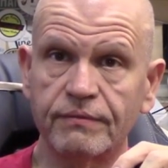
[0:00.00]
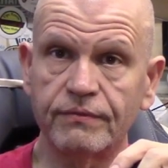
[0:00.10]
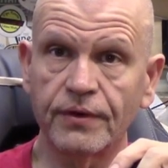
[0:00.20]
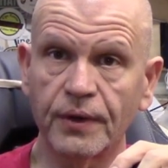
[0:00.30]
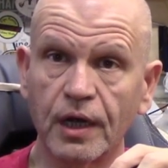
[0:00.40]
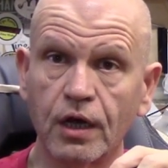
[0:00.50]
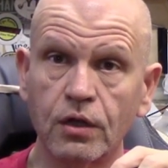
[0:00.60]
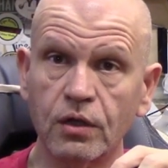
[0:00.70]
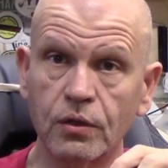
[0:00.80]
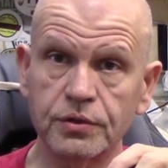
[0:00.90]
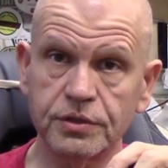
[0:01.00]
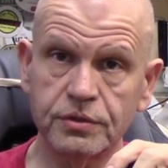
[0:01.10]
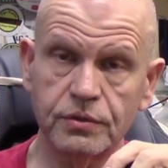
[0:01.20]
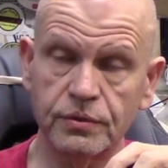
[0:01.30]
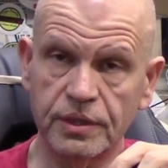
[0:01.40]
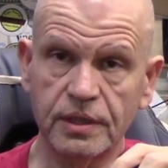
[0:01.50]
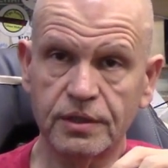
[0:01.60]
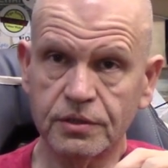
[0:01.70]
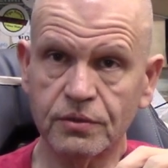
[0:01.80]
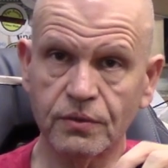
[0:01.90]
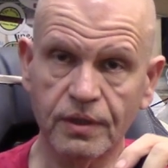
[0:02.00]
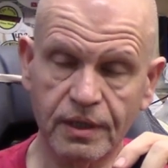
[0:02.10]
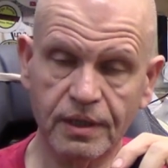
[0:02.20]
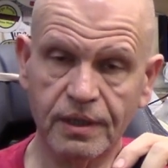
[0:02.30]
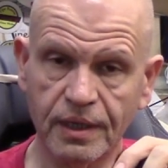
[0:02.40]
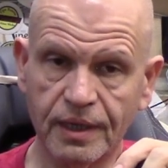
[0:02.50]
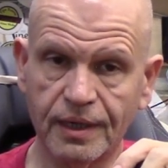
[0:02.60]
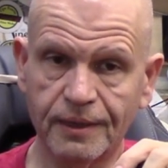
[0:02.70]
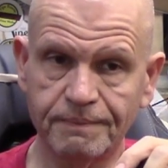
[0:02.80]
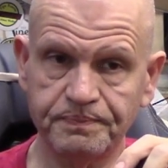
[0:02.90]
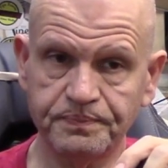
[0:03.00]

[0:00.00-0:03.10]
very close to the historic uh,